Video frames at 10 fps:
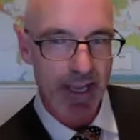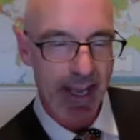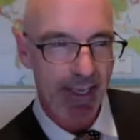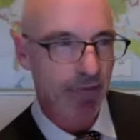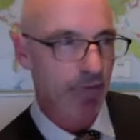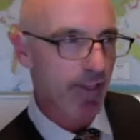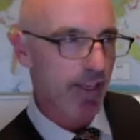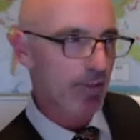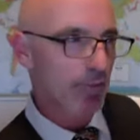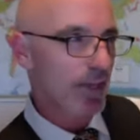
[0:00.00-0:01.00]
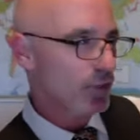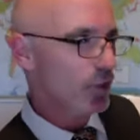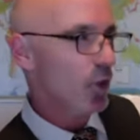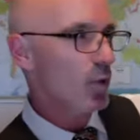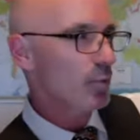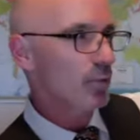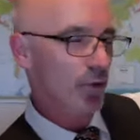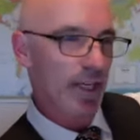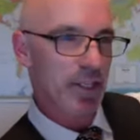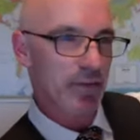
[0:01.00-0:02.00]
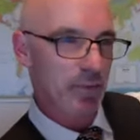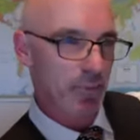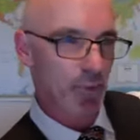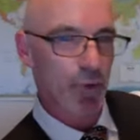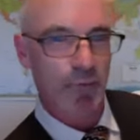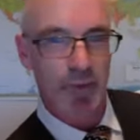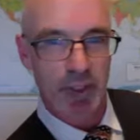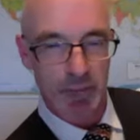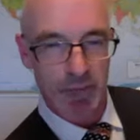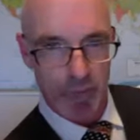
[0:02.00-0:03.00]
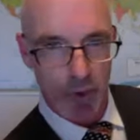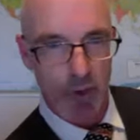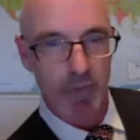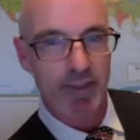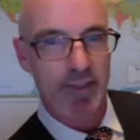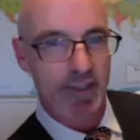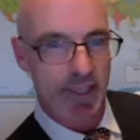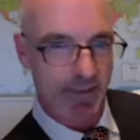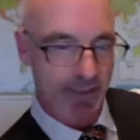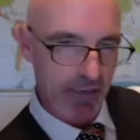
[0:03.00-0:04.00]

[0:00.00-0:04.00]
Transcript: And if they, if they show progressive improvement in performance and